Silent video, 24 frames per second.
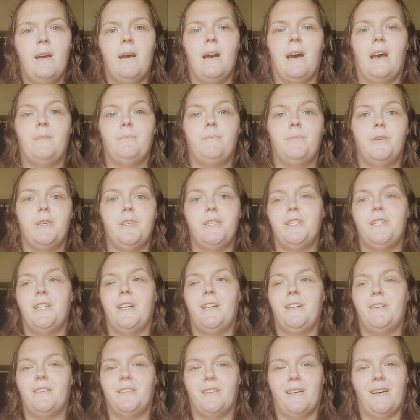I appreciate
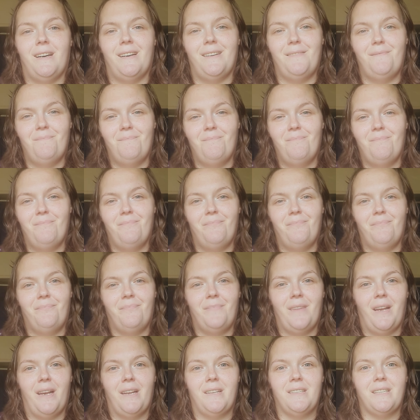your time,
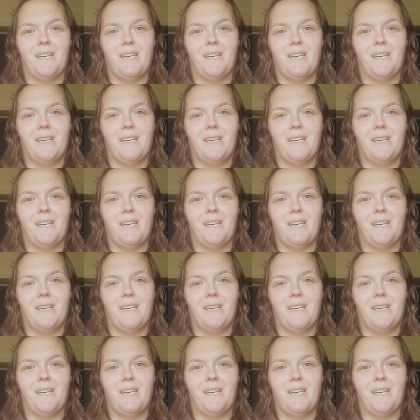and